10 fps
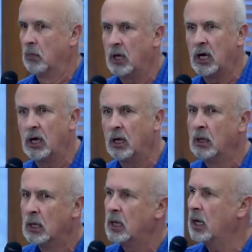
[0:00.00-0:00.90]

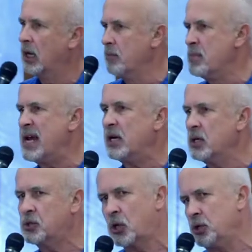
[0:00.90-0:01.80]
Uh, uh,
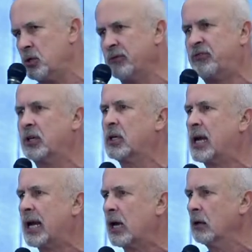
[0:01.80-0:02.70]
maintenance? Oh, you can figure
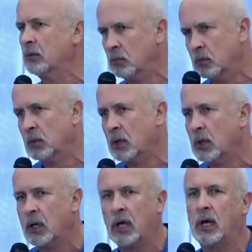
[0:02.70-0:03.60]
that out.
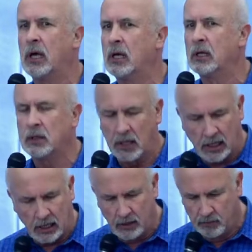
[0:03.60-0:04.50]

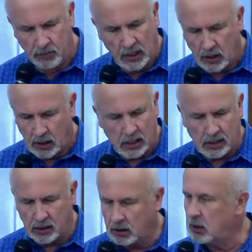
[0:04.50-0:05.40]
Uh, um,
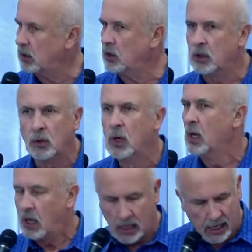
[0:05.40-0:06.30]
uh, you, you, know,
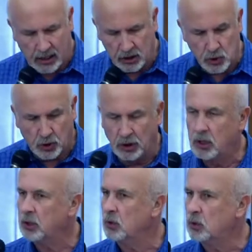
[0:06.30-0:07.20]
uh, you could
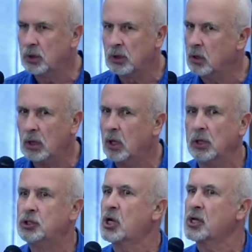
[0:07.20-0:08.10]
you could
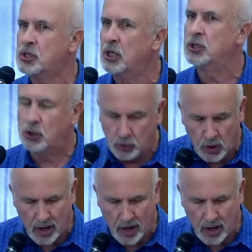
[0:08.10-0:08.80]
just do